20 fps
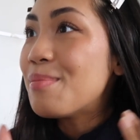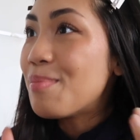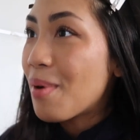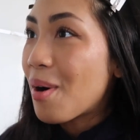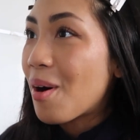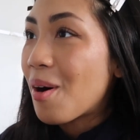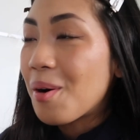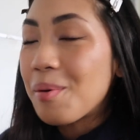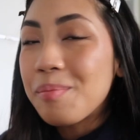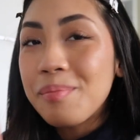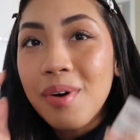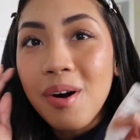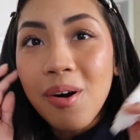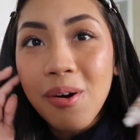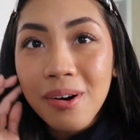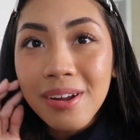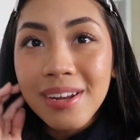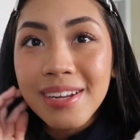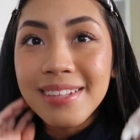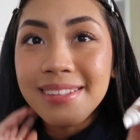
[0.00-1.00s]
balm
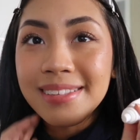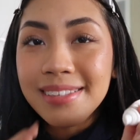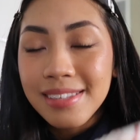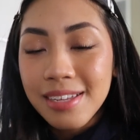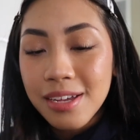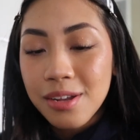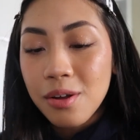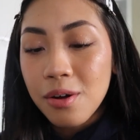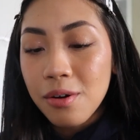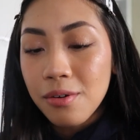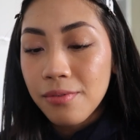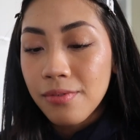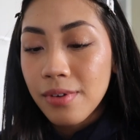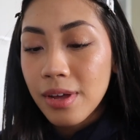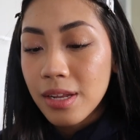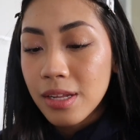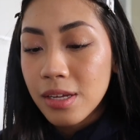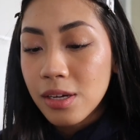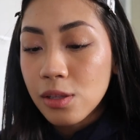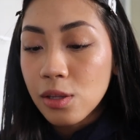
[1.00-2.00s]
on instead of
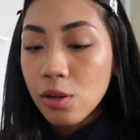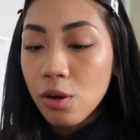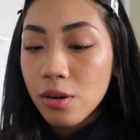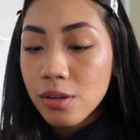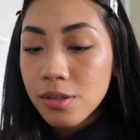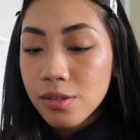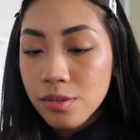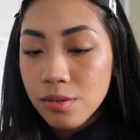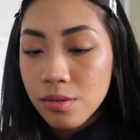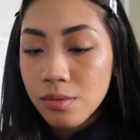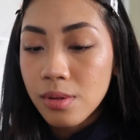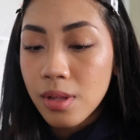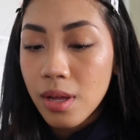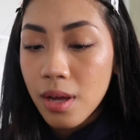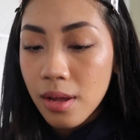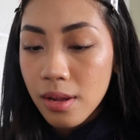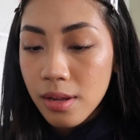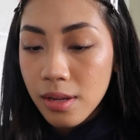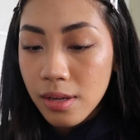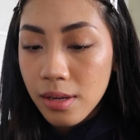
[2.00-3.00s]
any gloss so
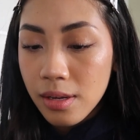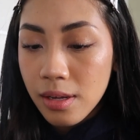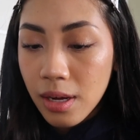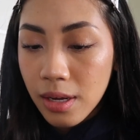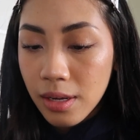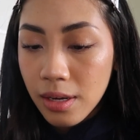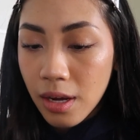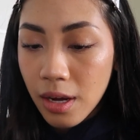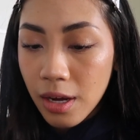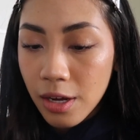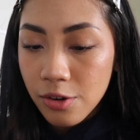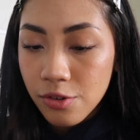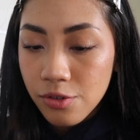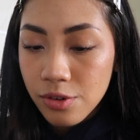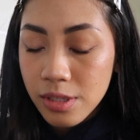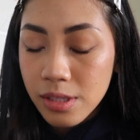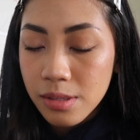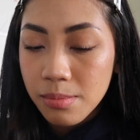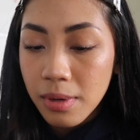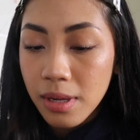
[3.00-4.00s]
that it kind of
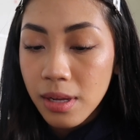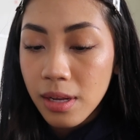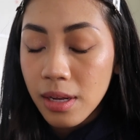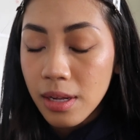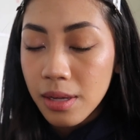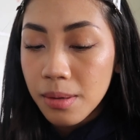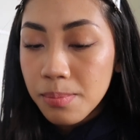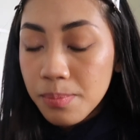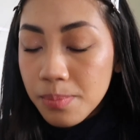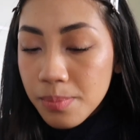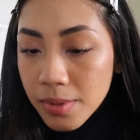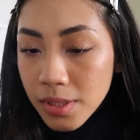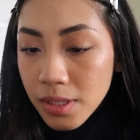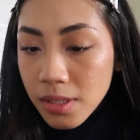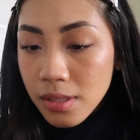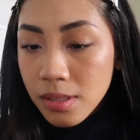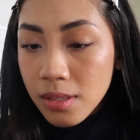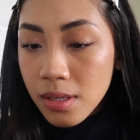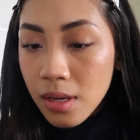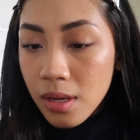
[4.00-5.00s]
hydrates my
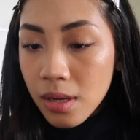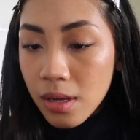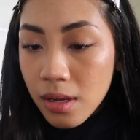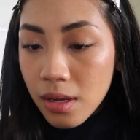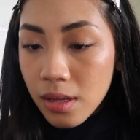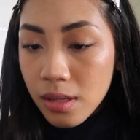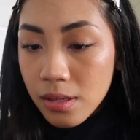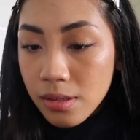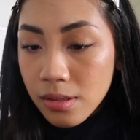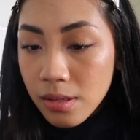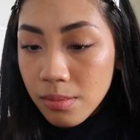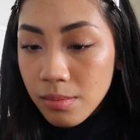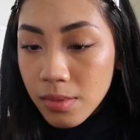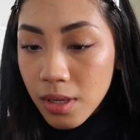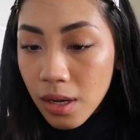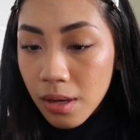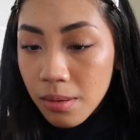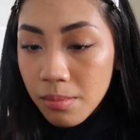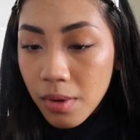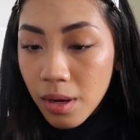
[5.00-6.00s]
lips. At the same
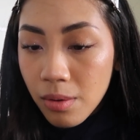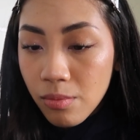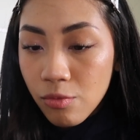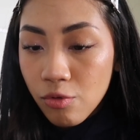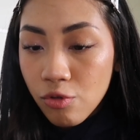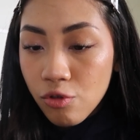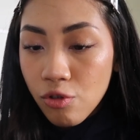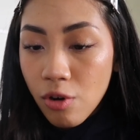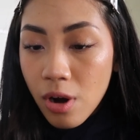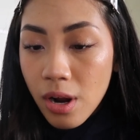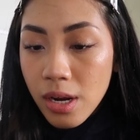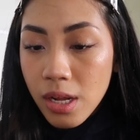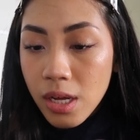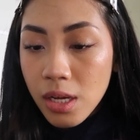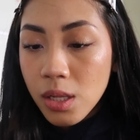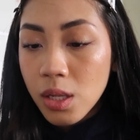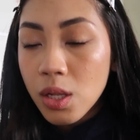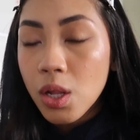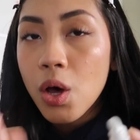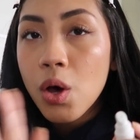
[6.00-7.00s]
time, I'm
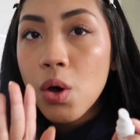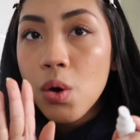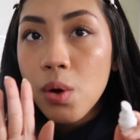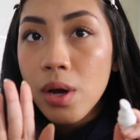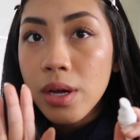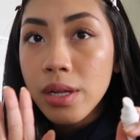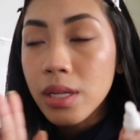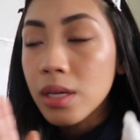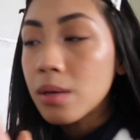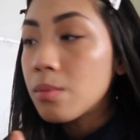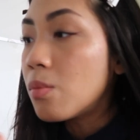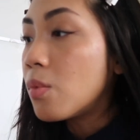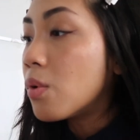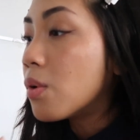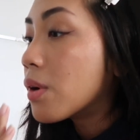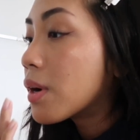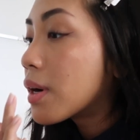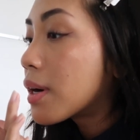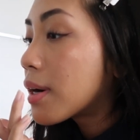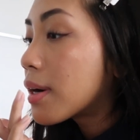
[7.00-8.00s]
running low, I need
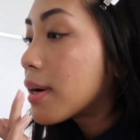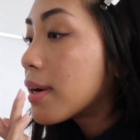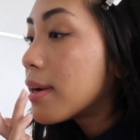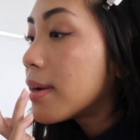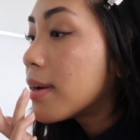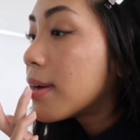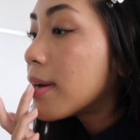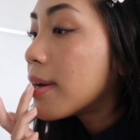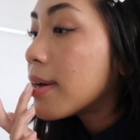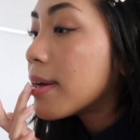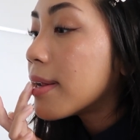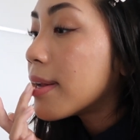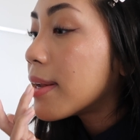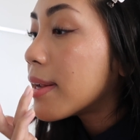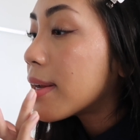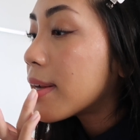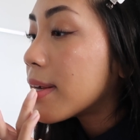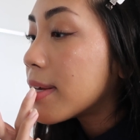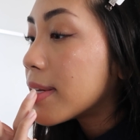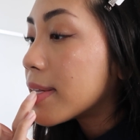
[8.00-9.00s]
more.
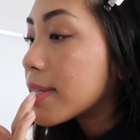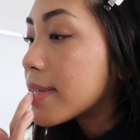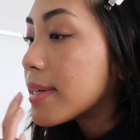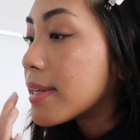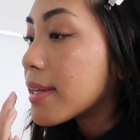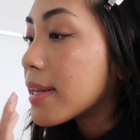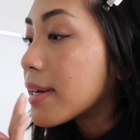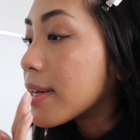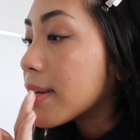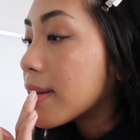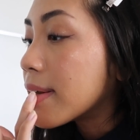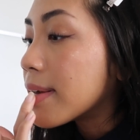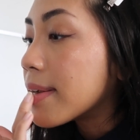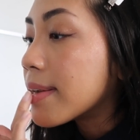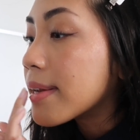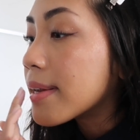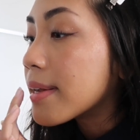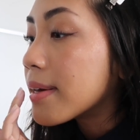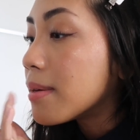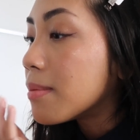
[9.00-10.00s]
And then I just glide it
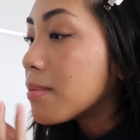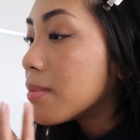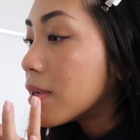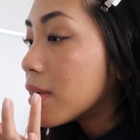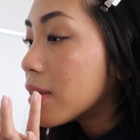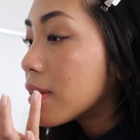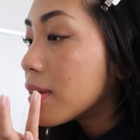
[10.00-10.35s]
on top.